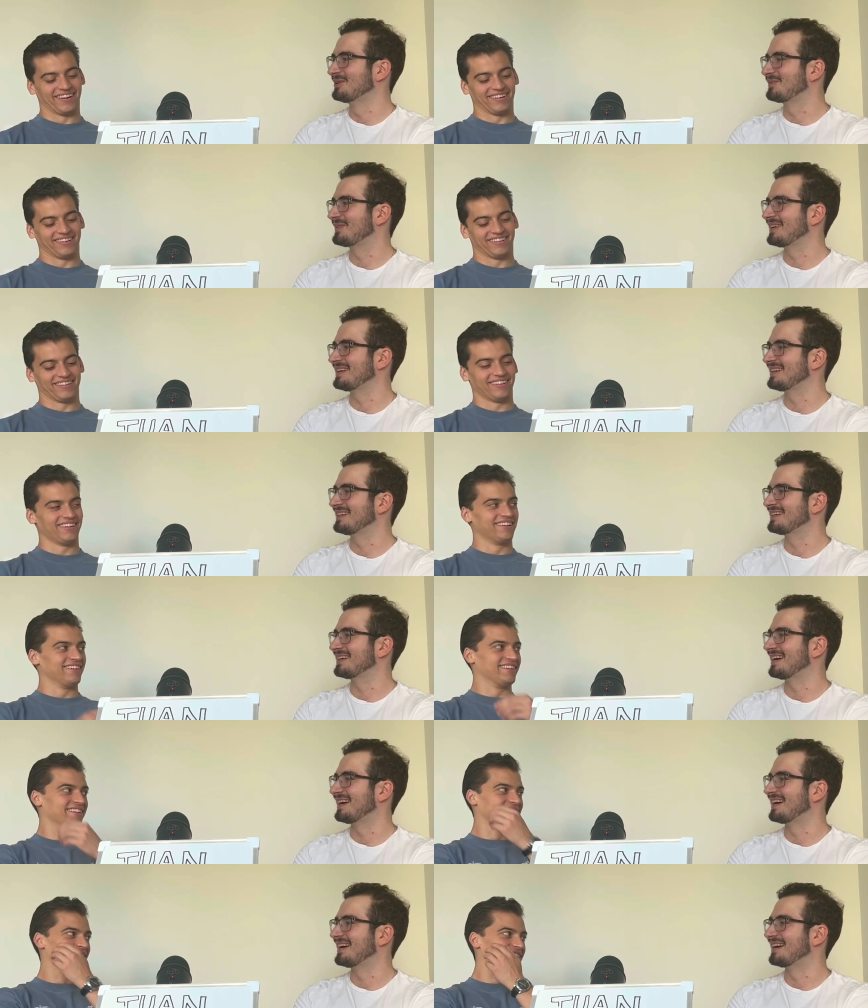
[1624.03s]

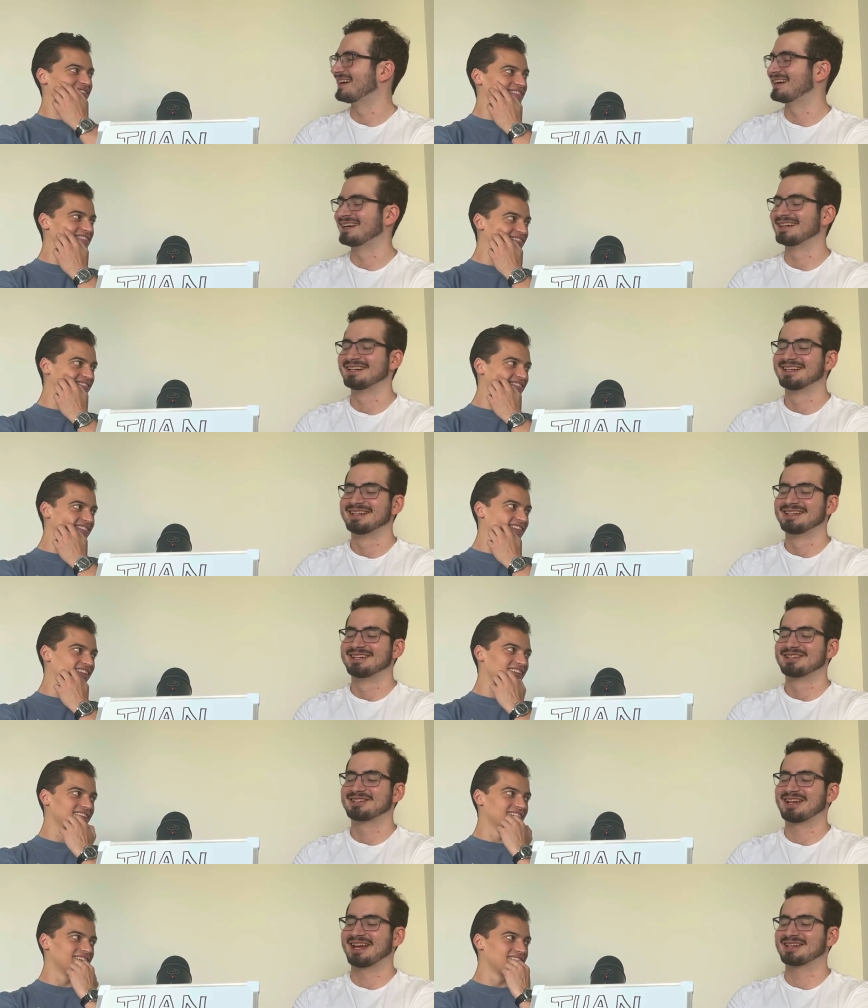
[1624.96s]
Speaker 1: Luffy, uh,
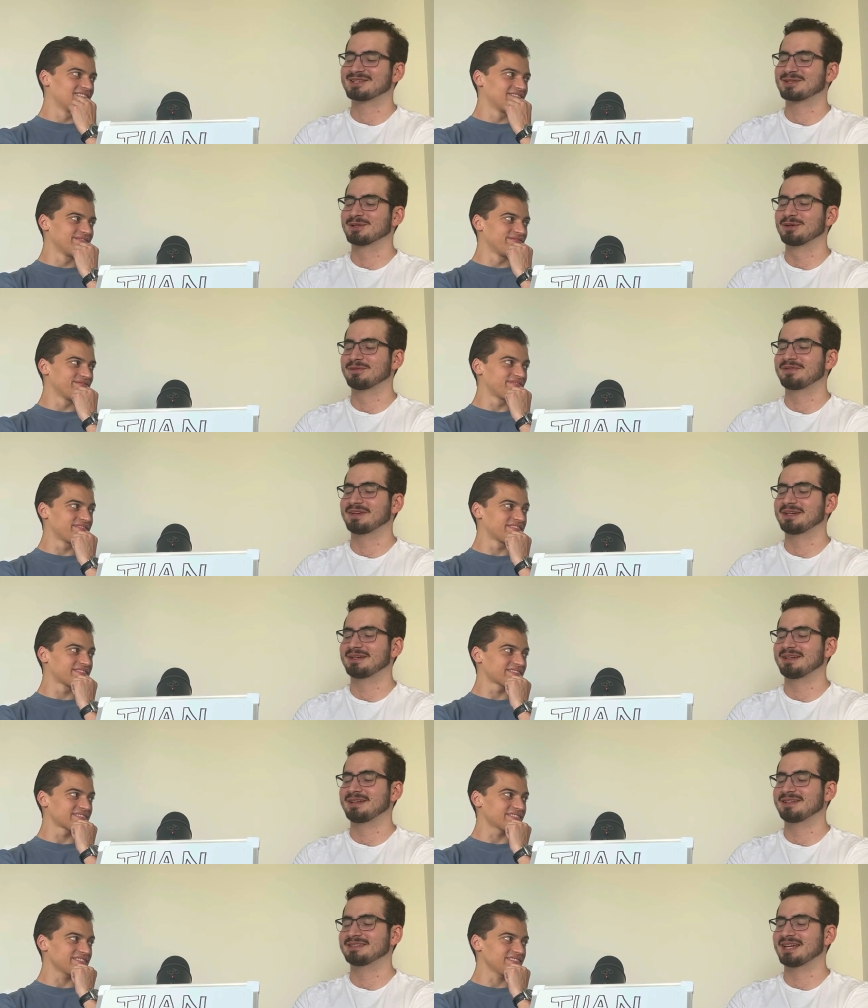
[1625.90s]
Shanks,
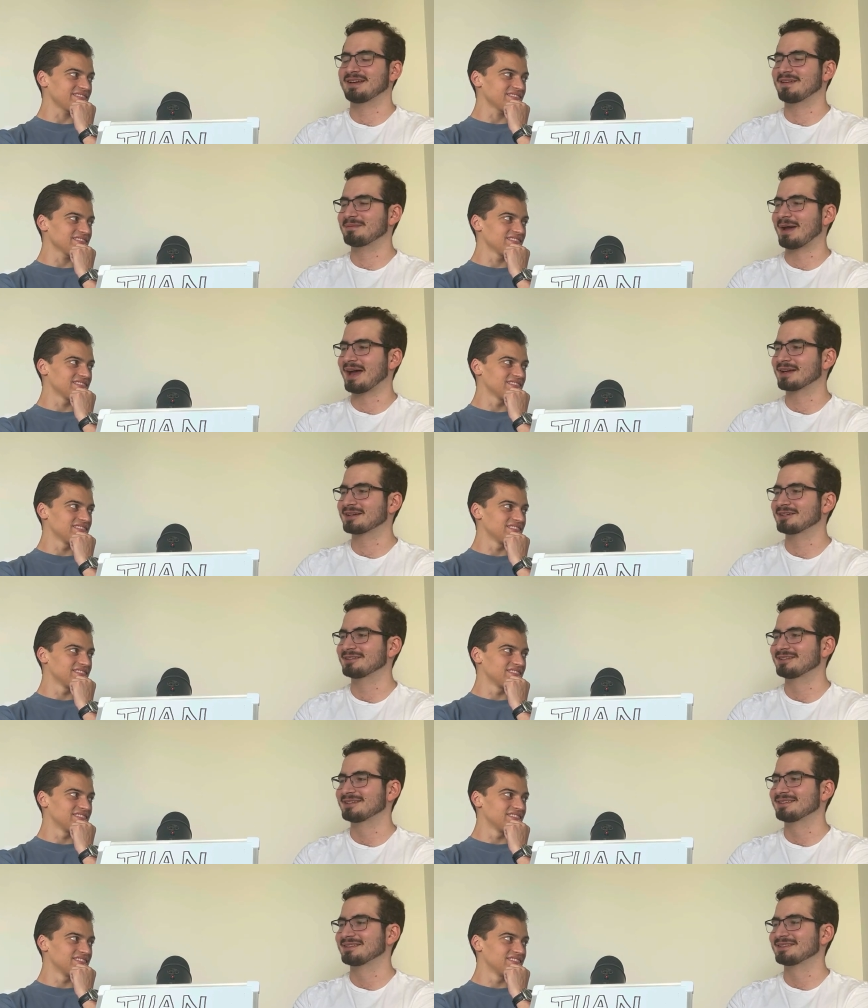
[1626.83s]
Luffy, Davy back
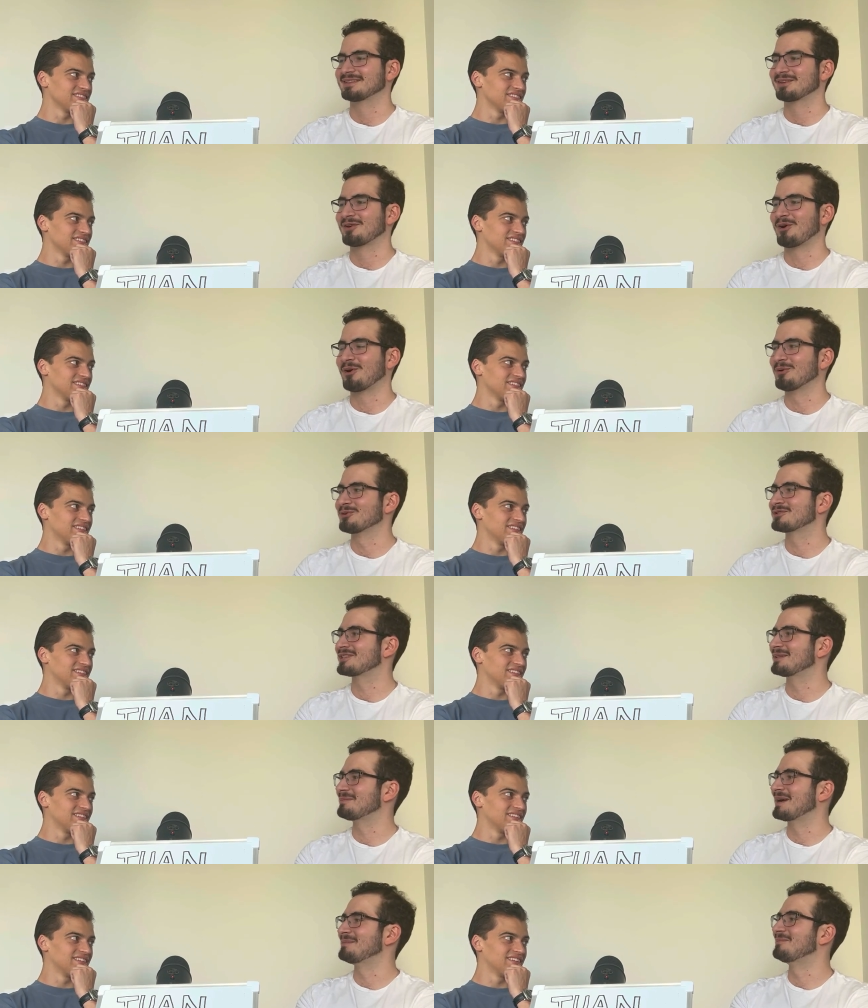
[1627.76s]

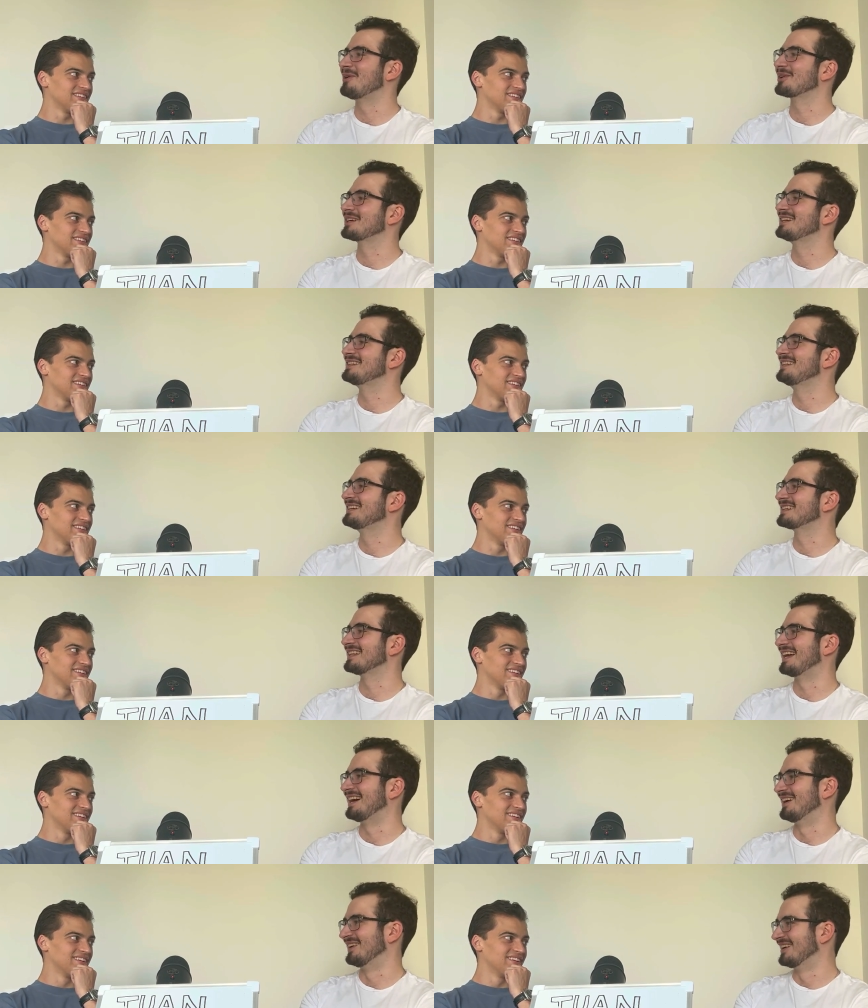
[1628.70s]
hosted by Buggy the
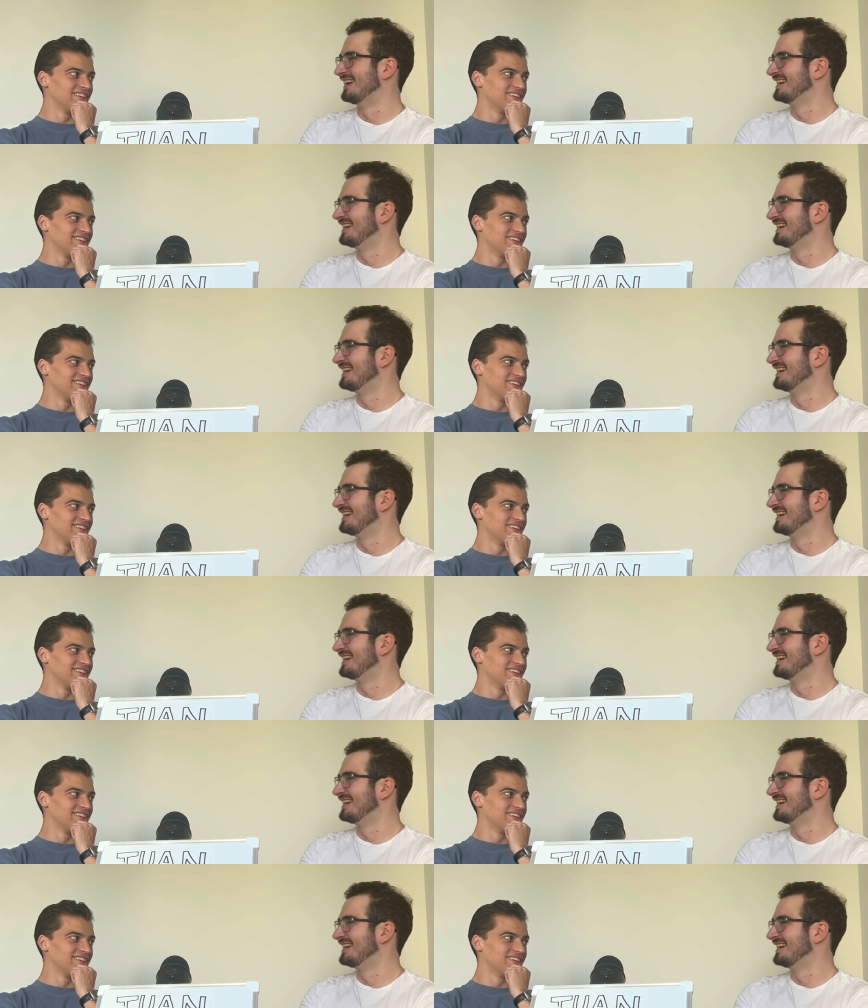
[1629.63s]
Clown.